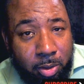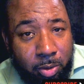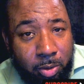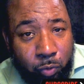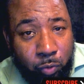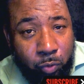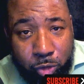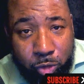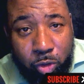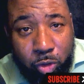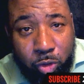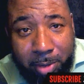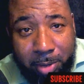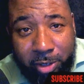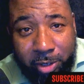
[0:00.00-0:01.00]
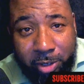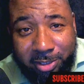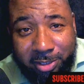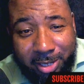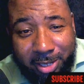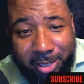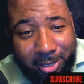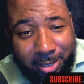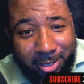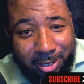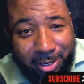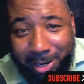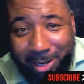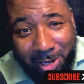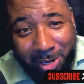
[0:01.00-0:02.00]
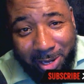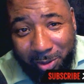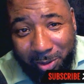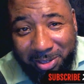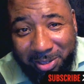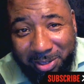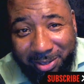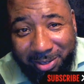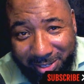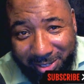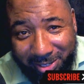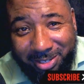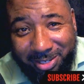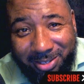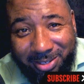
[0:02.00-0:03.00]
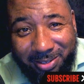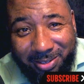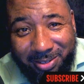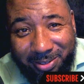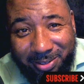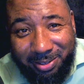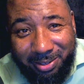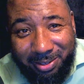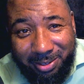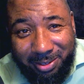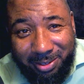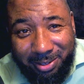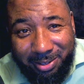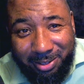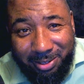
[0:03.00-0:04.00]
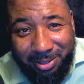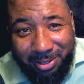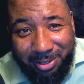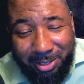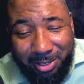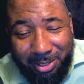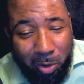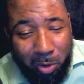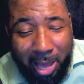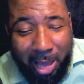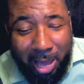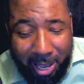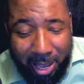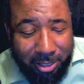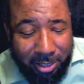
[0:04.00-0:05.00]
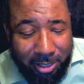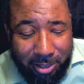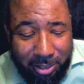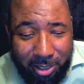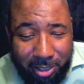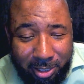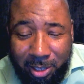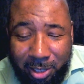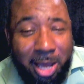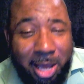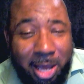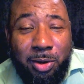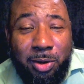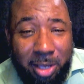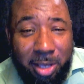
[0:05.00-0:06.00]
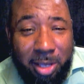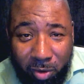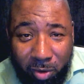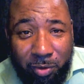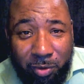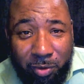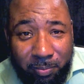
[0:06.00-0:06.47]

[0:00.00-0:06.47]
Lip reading: Real true Americans are not going to believe this. Your lies are not going to get over.